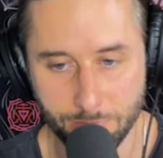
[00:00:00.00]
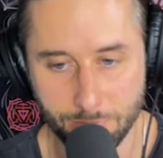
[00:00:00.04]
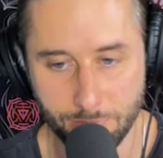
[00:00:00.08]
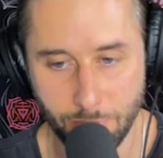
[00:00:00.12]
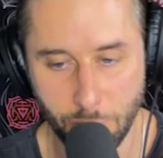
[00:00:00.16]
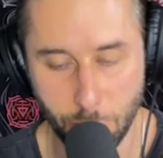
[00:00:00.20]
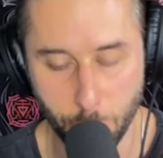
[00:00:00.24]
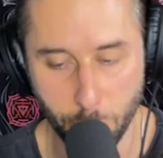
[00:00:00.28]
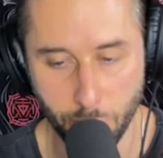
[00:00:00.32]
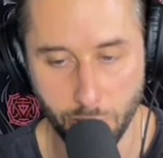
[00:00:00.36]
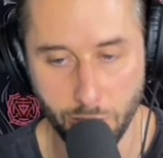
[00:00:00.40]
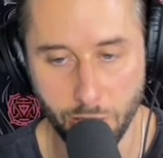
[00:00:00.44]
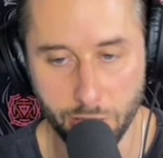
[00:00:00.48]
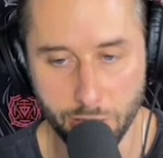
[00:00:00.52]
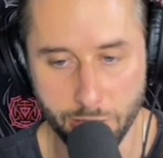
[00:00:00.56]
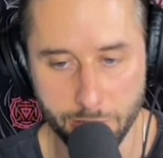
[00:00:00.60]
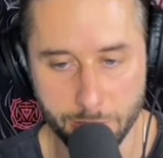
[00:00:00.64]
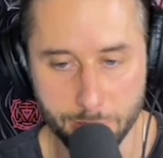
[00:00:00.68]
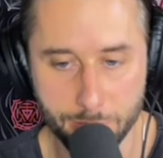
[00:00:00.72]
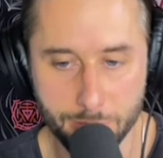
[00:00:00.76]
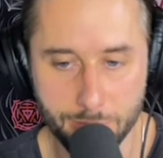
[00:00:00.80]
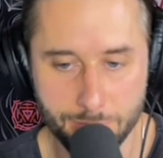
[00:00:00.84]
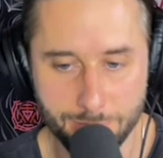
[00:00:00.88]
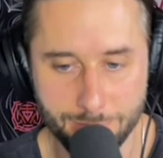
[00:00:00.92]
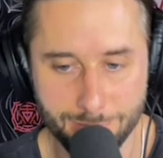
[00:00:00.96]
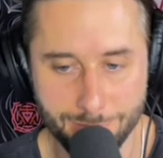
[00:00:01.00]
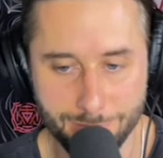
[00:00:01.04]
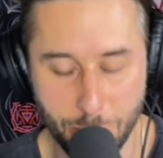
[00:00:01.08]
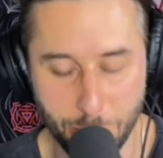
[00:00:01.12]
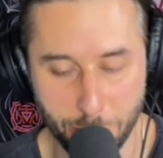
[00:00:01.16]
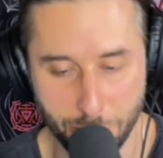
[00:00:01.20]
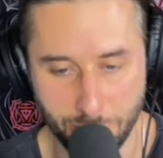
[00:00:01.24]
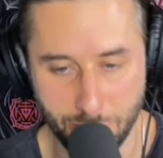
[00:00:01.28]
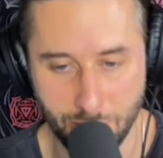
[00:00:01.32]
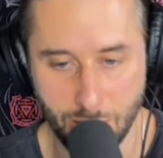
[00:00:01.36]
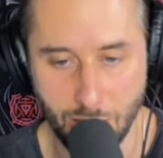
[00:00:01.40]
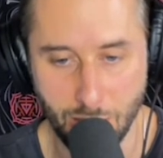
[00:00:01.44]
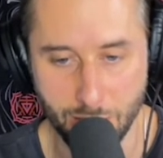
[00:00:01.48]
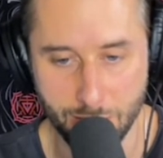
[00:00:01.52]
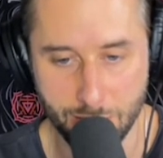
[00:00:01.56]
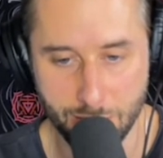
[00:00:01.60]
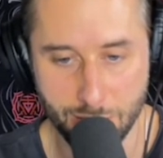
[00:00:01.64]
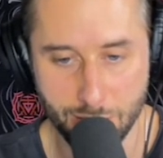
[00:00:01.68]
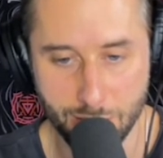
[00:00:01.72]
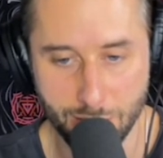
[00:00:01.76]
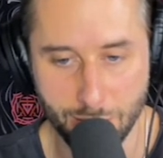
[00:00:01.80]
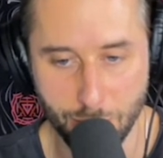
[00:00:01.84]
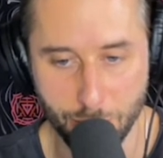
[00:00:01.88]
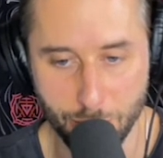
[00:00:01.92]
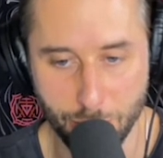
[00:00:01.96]
You heard it. Your
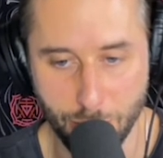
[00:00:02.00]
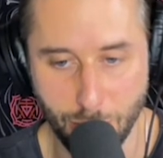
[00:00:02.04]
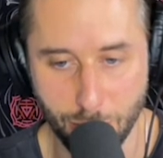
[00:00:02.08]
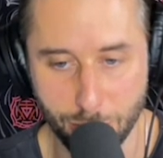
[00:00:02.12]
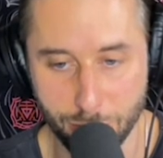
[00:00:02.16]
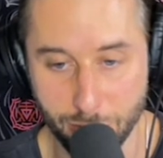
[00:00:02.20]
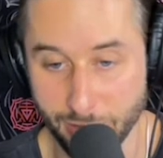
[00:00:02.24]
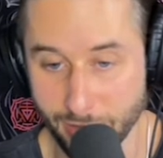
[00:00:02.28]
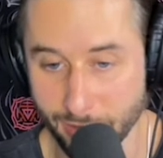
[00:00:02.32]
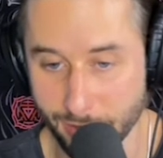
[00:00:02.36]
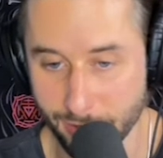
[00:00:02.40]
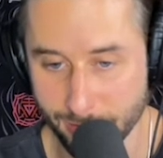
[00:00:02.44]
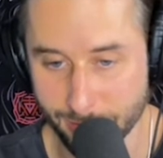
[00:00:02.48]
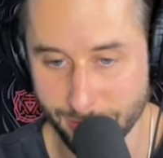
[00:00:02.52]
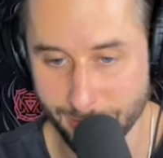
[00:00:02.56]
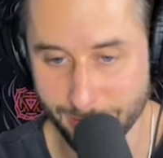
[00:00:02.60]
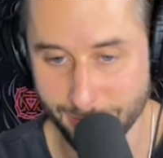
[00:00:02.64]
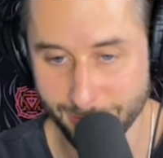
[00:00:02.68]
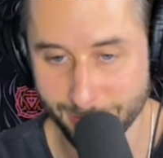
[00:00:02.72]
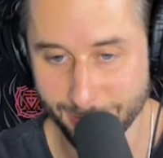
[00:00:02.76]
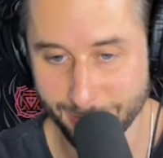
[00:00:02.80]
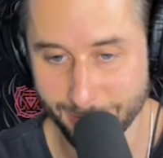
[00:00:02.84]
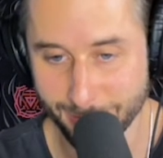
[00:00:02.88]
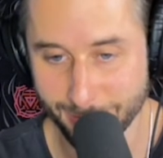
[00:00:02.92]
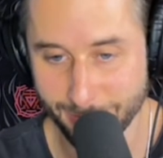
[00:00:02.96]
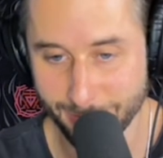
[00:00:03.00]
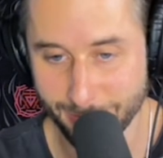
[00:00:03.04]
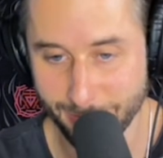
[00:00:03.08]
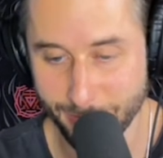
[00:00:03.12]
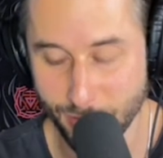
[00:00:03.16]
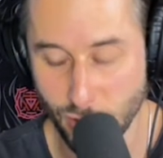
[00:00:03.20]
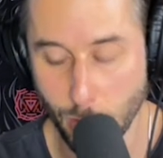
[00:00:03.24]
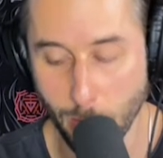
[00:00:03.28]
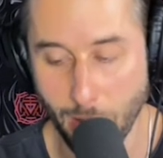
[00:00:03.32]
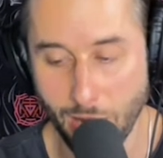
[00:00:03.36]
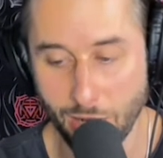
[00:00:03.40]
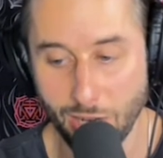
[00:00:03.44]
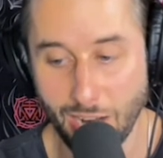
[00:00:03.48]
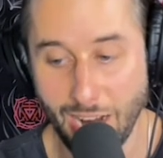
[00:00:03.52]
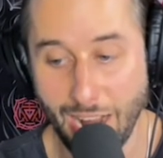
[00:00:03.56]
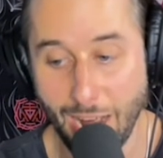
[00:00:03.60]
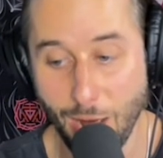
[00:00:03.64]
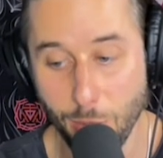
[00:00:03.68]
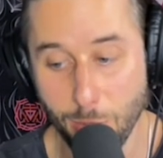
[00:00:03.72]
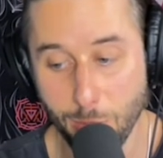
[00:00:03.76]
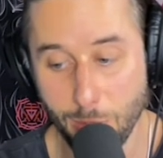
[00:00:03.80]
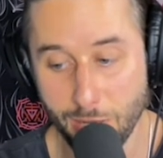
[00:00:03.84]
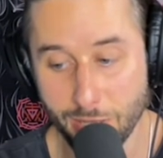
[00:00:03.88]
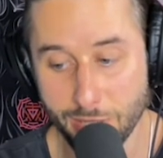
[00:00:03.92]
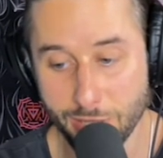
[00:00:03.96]
thoughts are not real. No matter how
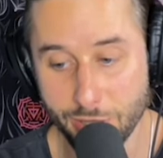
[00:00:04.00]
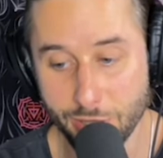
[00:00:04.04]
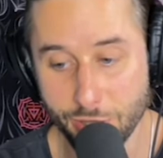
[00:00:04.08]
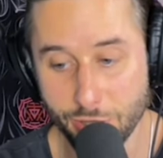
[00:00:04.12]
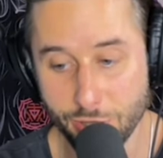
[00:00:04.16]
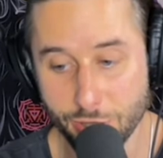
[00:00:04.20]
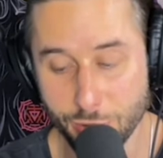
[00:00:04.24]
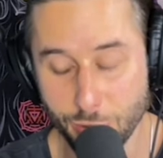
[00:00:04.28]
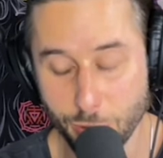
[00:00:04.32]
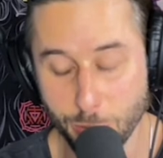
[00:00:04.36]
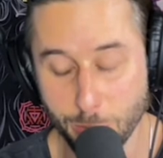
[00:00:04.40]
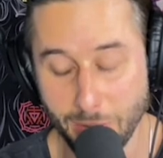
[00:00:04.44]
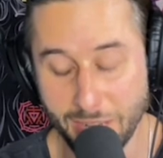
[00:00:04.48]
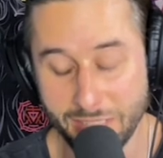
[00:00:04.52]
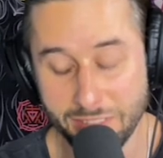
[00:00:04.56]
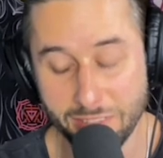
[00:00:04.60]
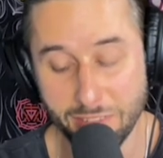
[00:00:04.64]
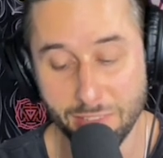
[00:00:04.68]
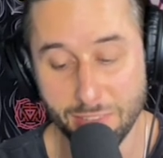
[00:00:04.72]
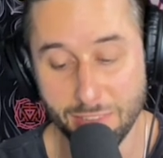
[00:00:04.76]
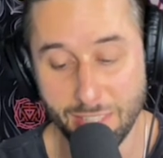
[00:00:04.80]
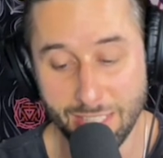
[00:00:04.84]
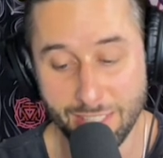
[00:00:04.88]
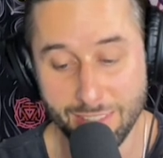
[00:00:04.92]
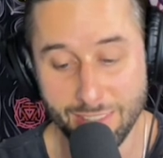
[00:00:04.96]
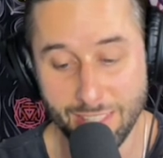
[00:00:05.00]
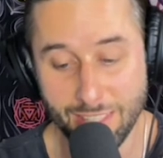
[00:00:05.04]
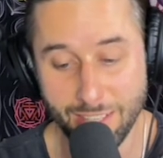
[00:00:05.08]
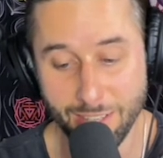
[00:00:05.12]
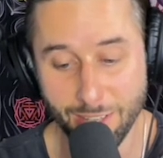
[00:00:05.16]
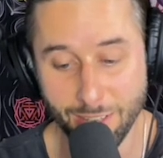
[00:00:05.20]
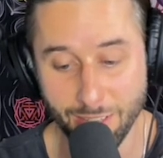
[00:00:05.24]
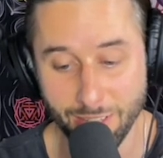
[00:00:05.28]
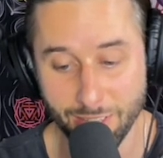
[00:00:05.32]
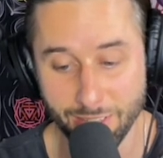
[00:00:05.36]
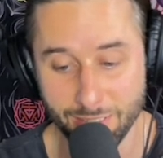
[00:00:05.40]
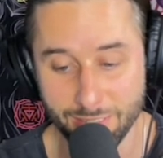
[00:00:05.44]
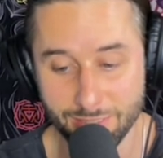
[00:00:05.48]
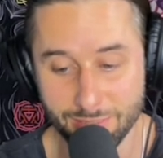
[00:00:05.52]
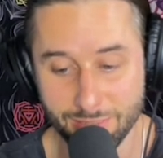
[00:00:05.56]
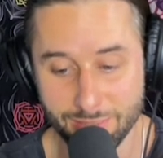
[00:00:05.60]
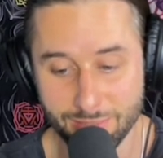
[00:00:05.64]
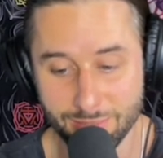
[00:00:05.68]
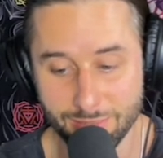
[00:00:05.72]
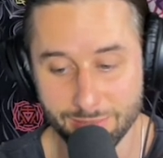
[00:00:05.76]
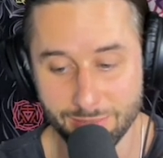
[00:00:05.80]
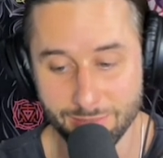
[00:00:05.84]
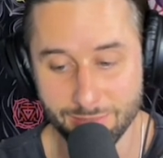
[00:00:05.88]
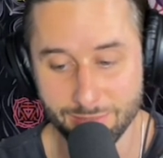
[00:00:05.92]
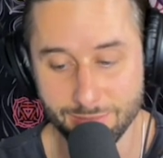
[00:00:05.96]
much you might think they are
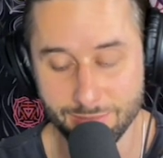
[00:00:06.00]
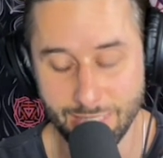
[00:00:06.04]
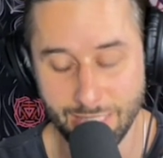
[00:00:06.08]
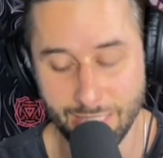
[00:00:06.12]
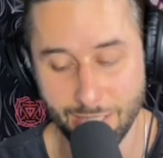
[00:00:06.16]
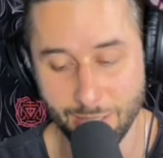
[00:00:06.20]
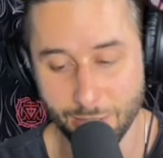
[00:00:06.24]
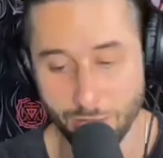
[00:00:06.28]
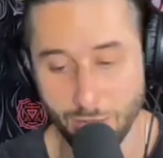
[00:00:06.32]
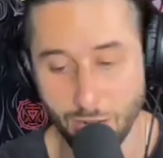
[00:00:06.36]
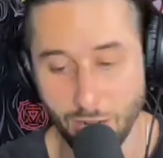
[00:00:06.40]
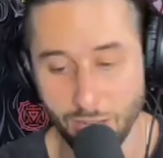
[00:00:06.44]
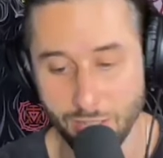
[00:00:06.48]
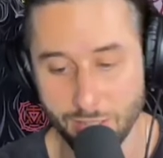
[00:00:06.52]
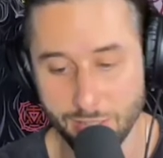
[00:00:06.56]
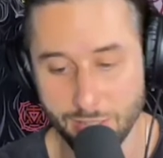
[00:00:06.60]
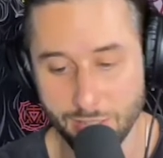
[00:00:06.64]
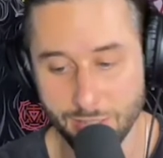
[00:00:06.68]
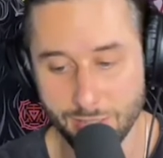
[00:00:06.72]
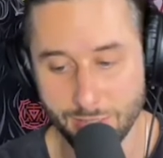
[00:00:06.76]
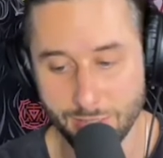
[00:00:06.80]
not.